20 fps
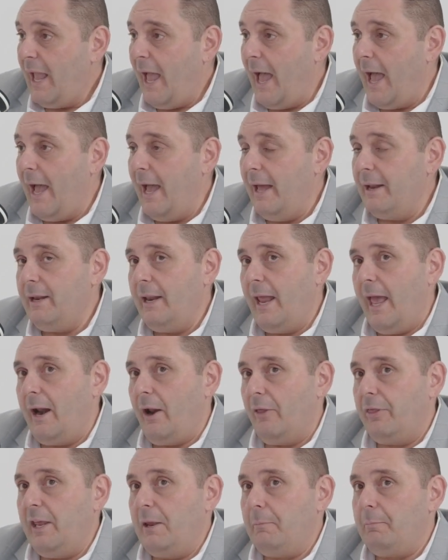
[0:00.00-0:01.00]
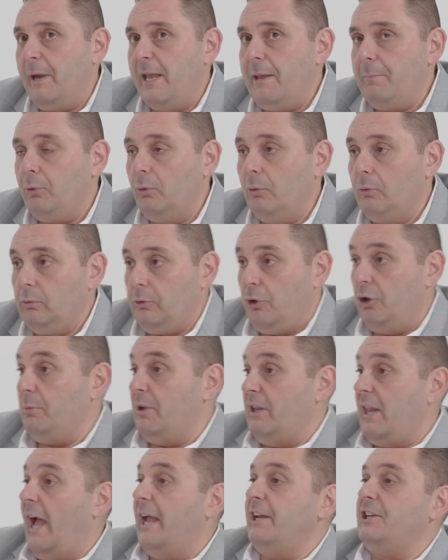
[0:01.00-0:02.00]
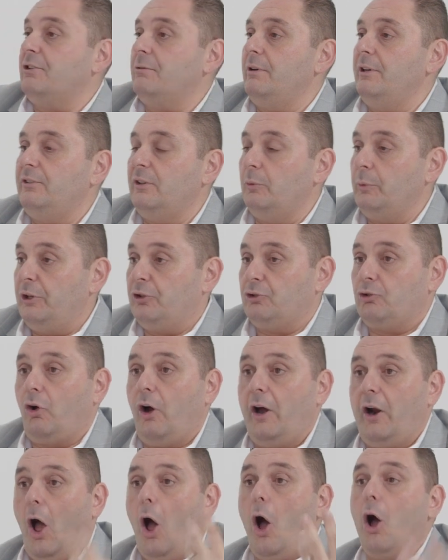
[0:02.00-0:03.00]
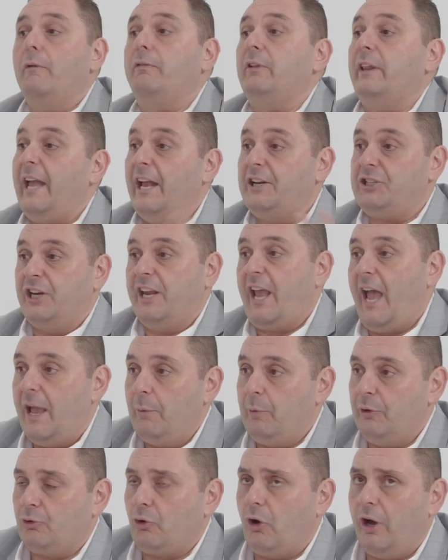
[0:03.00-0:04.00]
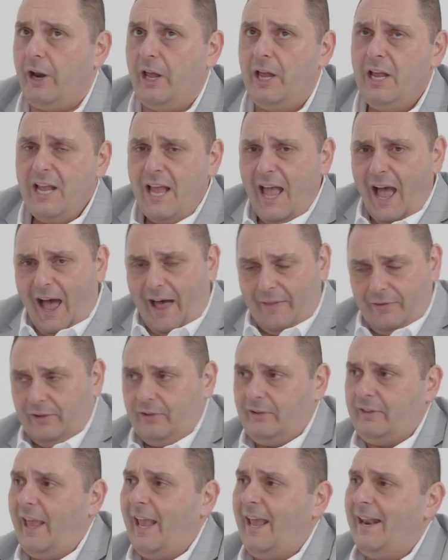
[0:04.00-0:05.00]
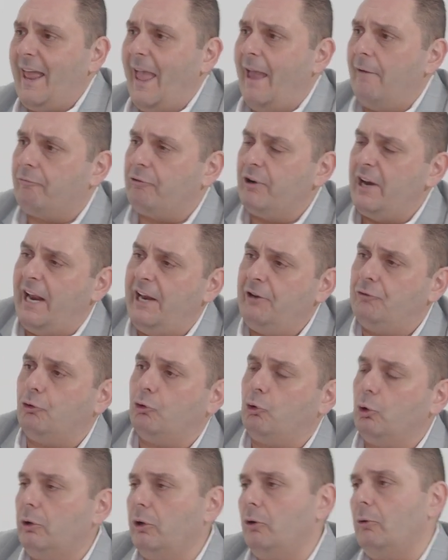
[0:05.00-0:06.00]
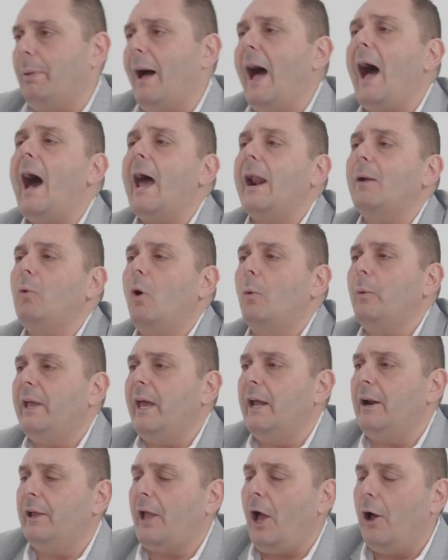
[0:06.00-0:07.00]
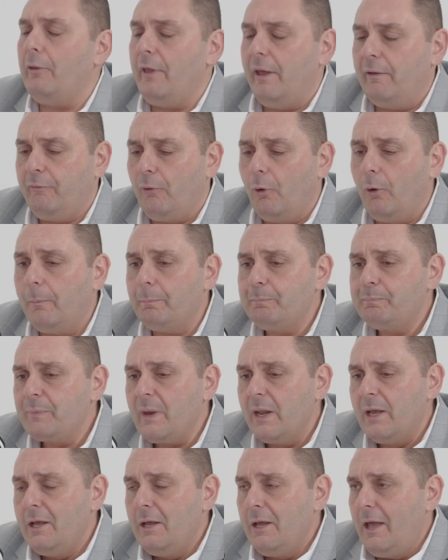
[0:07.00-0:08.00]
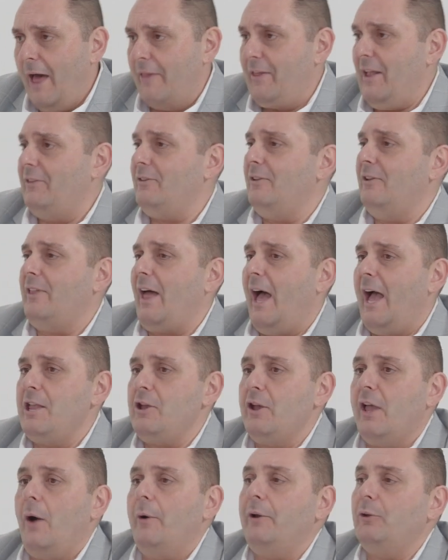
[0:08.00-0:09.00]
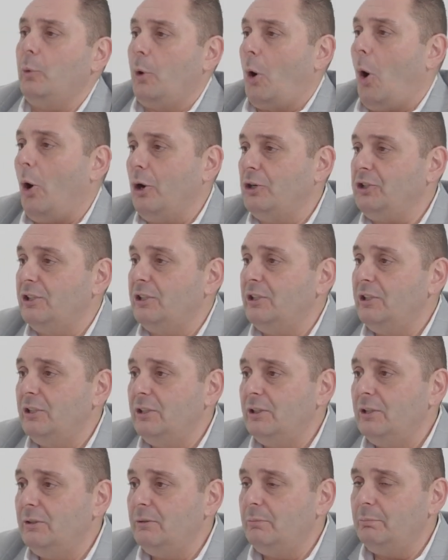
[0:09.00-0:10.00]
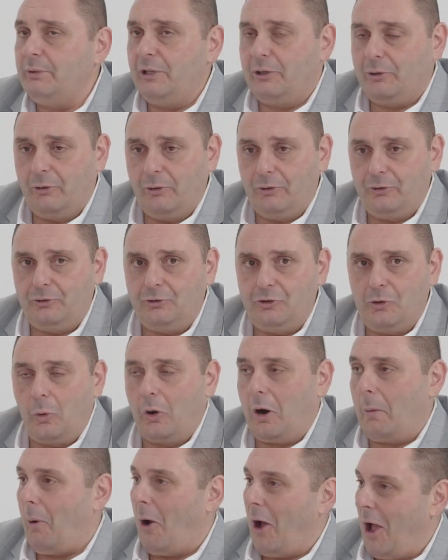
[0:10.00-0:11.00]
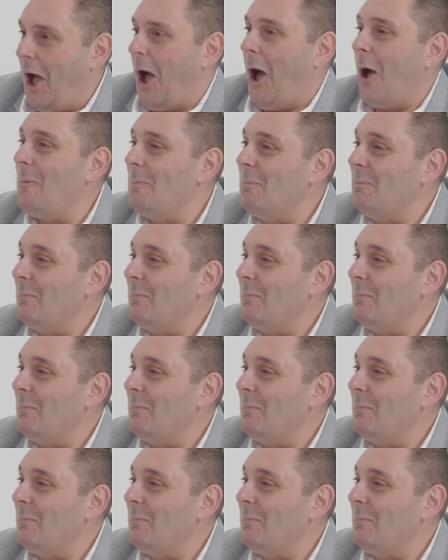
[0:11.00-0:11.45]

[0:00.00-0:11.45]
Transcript: And I think human nature is that we try to overly educate. We try to understand every integral little part of what we're going to go there for. At the end of the day, you're going to an auction because you want to buy a home.